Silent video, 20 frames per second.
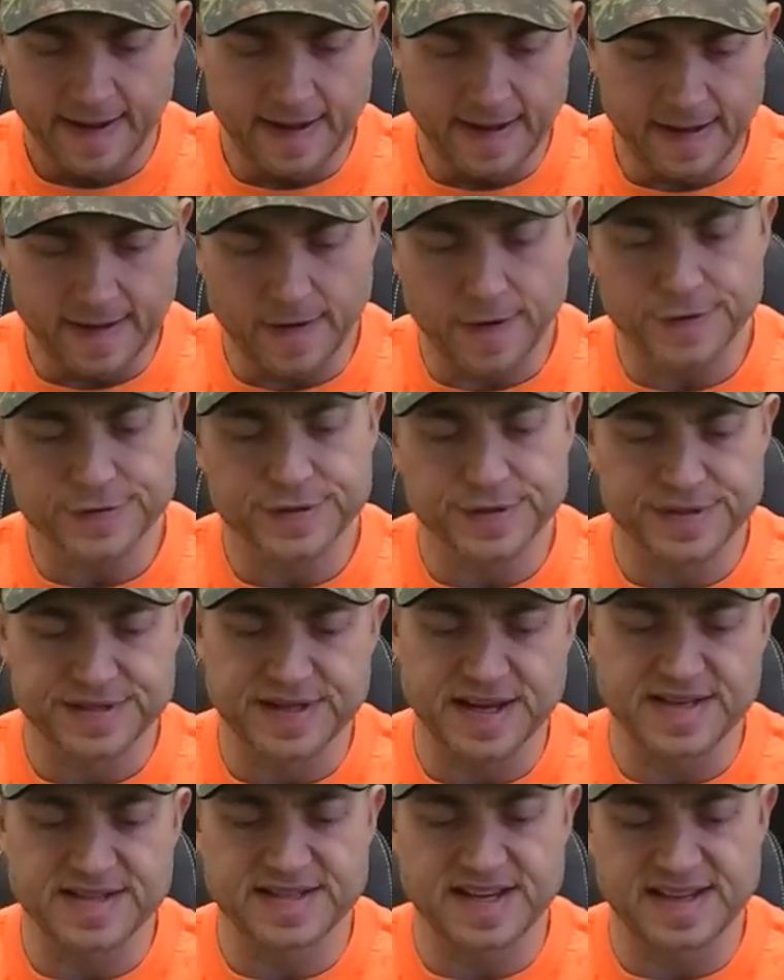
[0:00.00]
It also
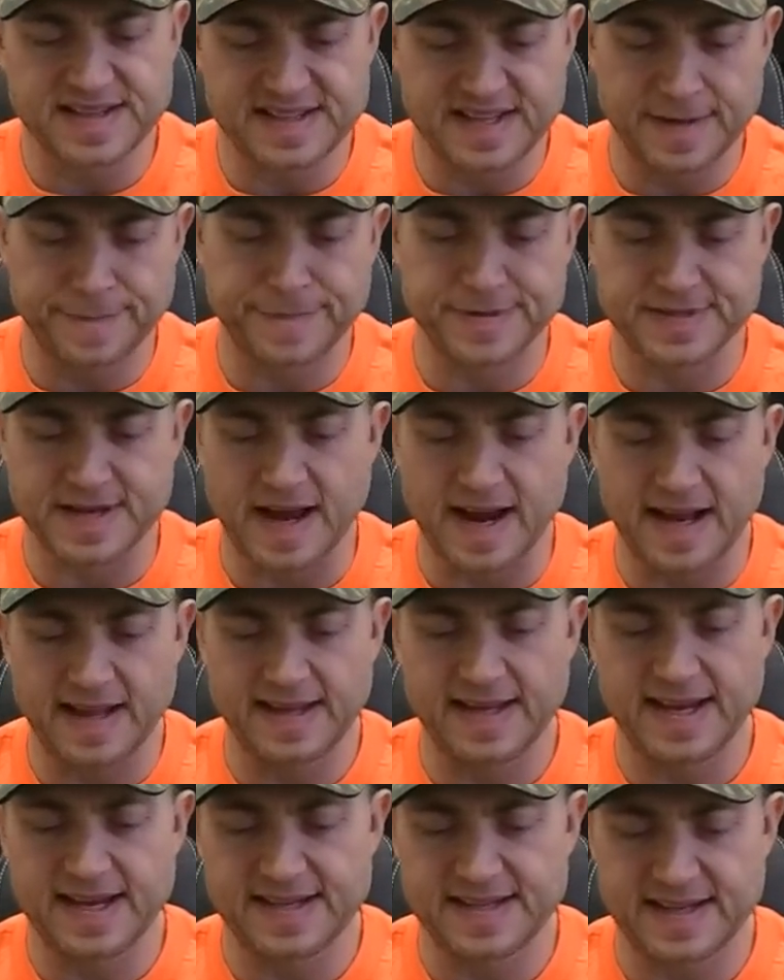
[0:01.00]
says that dip is
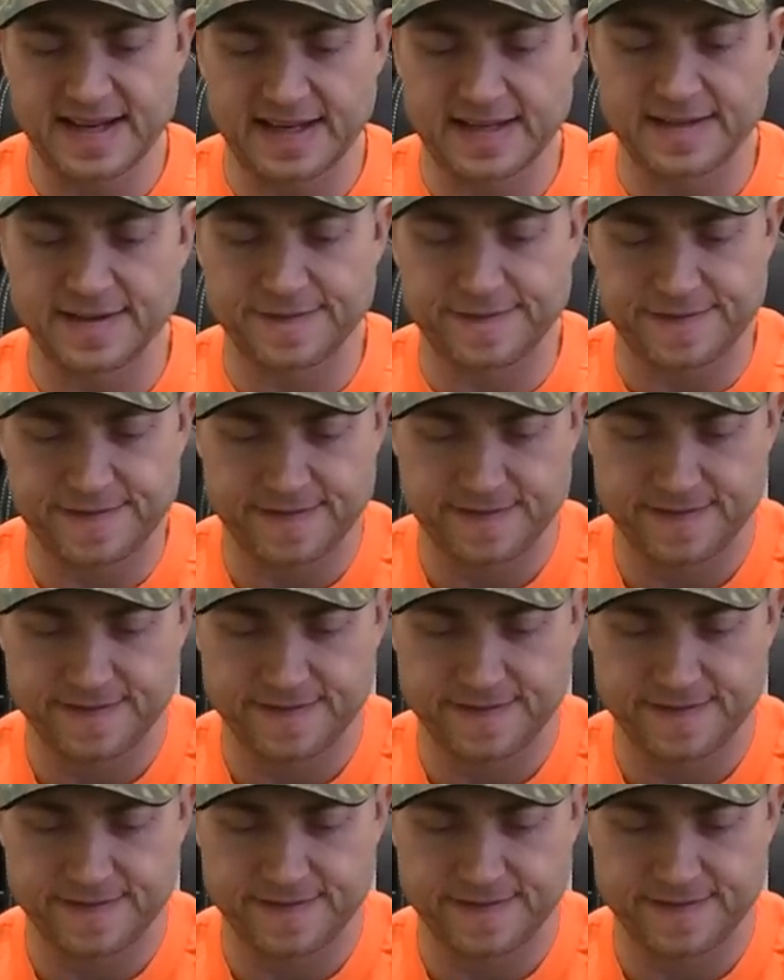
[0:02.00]
highly addictive.